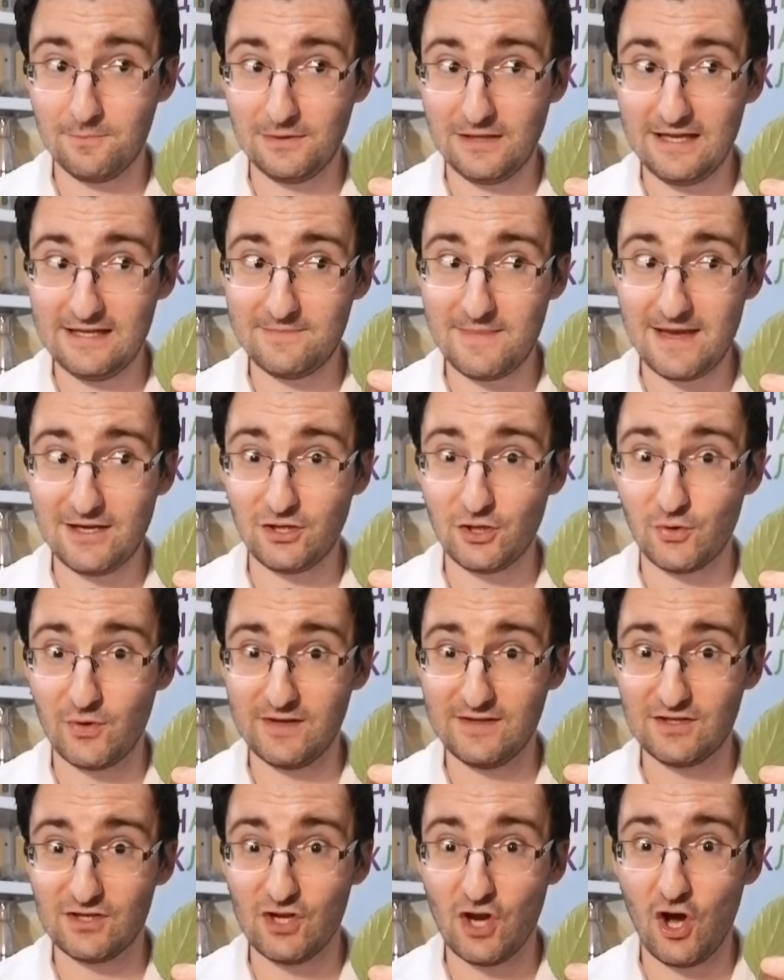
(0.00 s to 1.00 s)
Please make
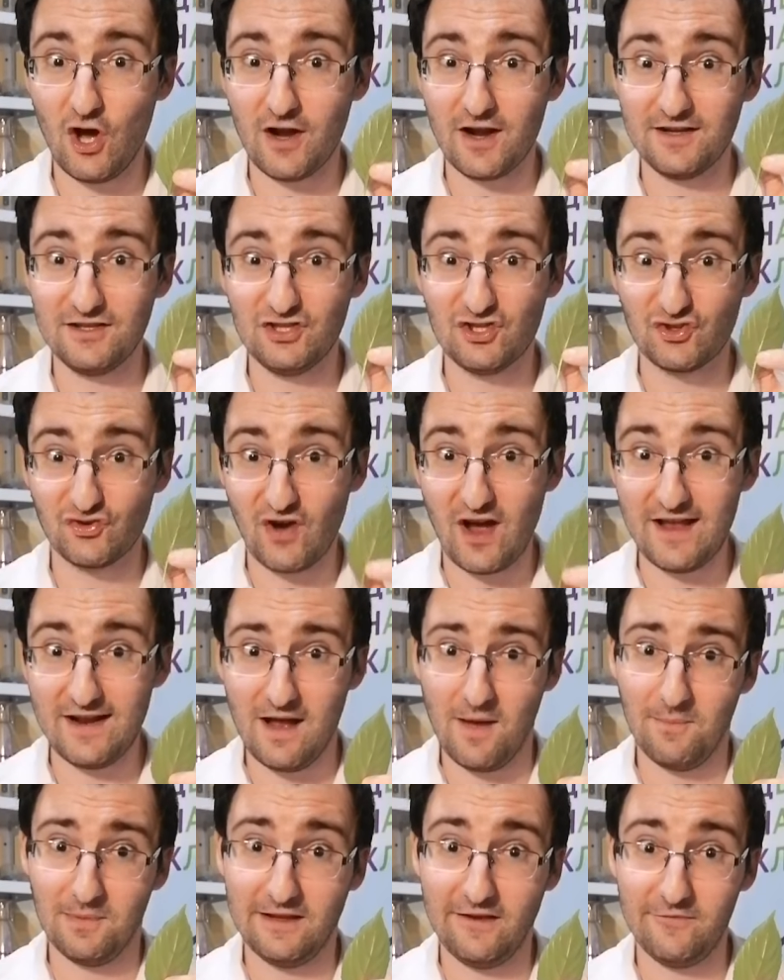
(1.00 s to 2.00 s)
sure it's not a
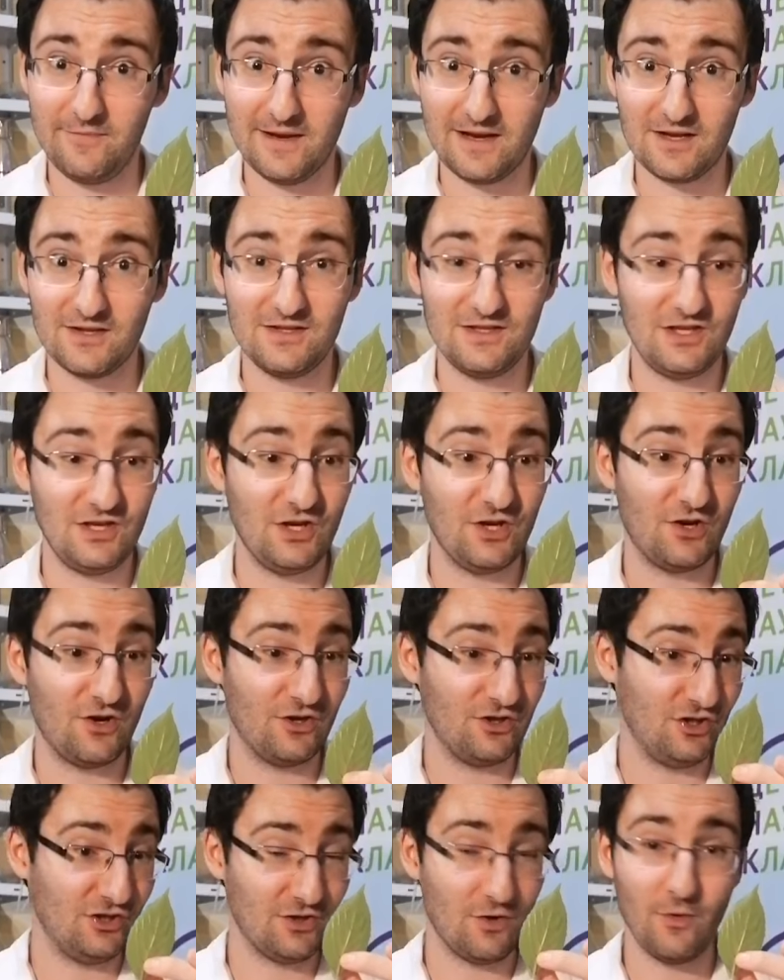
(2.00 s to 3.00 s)
dried up leaf because
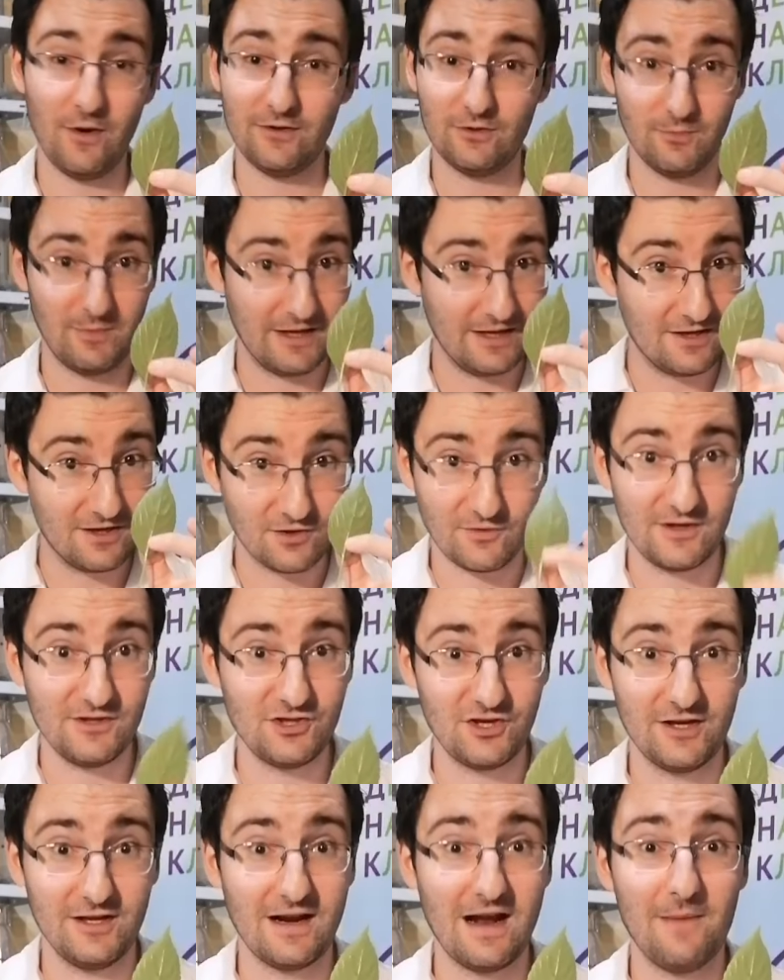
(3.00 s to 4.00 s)
you're just going to be
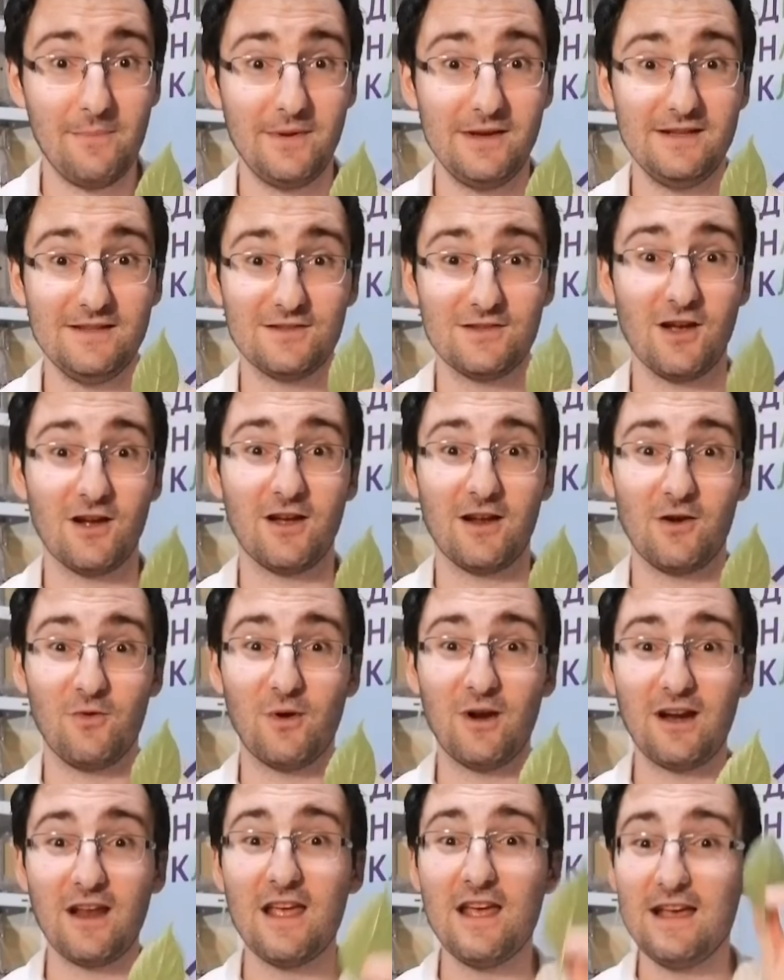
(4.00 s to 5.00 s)
crunching it up and it's not going
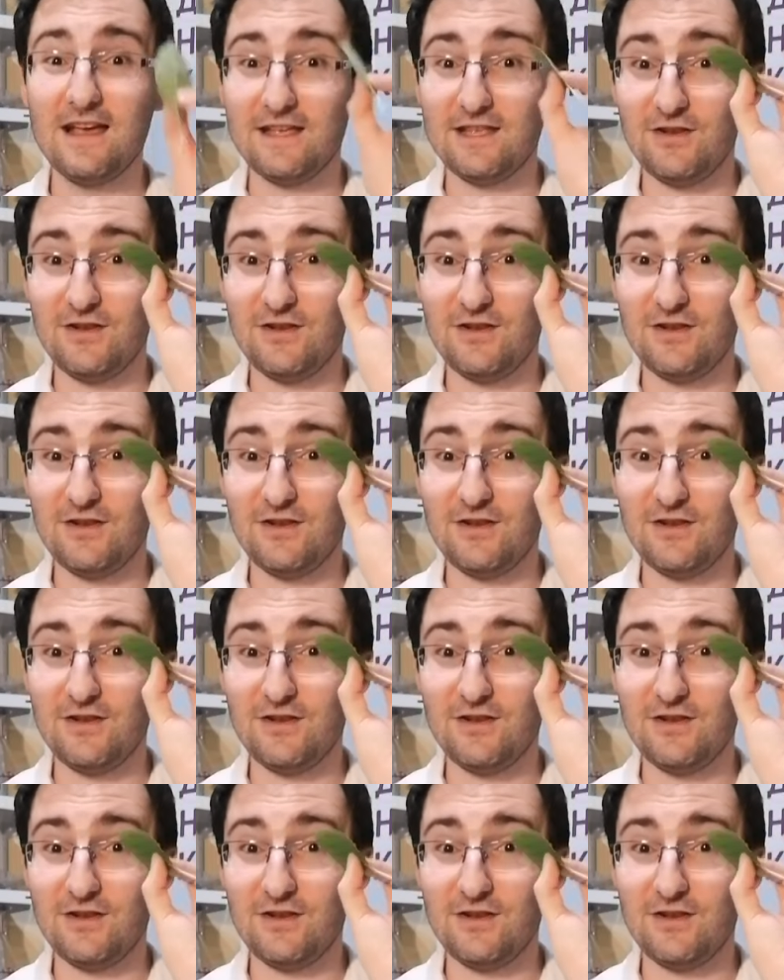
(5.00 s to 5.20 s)
to work.